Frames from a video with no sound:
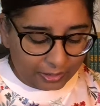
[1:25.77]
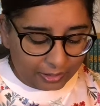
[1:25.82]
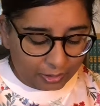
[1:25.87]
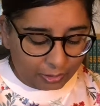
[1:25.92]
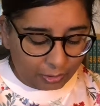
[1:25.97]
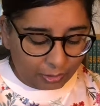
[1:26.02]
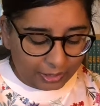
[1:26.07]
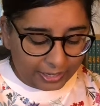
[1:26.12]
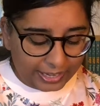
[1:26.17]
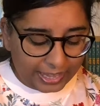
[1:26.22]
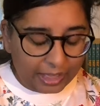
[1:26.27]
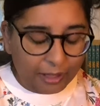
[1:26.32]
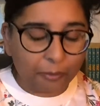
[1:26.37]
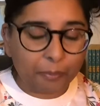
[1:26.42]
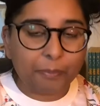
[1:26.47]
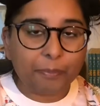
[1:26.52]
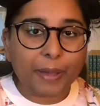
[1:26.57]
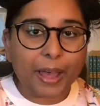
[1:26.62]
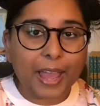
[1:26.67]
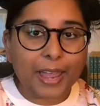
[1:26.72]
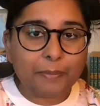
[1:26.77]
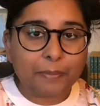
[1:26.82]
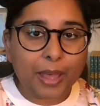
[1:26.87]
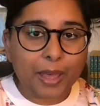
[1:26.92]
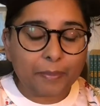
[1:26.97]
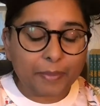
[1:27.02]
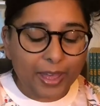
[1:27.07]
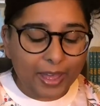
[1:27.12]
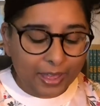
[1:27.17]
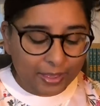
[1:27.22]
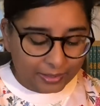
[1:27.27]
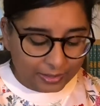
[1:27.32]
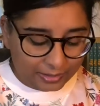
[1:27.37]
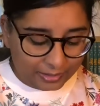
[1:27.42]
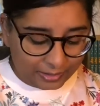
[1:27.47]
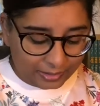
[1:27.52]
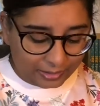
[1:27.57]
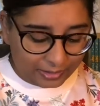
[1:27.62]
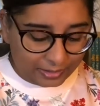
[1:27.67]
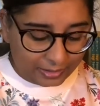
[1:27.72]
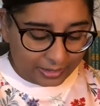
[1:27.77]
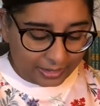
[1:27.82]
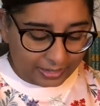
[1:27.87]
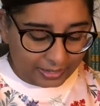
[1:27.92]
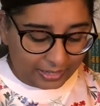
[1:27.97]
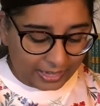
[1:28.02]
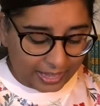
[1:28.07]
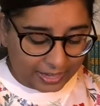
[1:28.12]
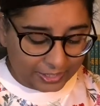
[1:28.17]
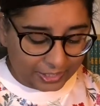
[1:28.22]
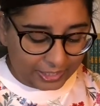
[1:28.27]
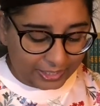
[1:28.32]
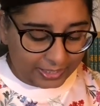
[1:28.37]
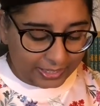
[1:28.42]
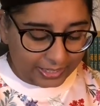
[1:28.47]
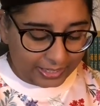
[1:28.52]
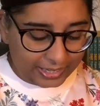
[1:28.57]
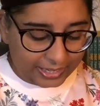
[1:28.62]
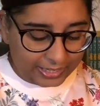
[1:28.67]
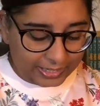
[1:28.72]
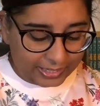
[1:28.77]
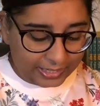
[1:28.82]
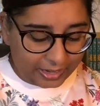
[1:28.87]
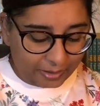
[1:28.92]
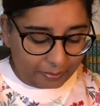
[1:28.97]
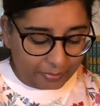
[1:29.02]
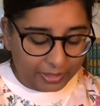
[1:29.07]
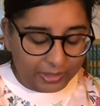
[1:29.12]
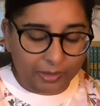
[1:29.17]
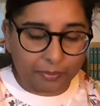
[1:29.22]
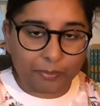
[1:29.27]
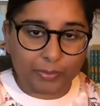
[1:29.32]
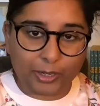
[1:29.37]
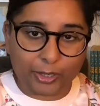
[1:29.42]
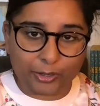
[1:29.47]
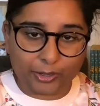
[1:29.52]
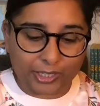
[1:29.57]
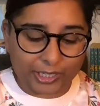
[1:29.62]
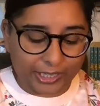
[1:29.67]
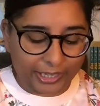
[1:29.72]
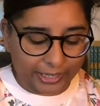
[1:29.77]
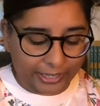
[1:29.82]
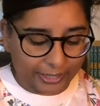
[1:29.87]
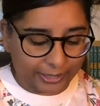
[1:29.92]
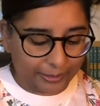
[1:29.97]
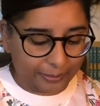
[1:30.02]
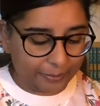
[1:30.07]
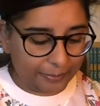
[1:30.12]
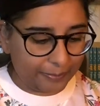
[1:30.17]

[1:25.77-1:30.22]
calling out, "Bye, Mama," and catching the kiss her mother blew to her.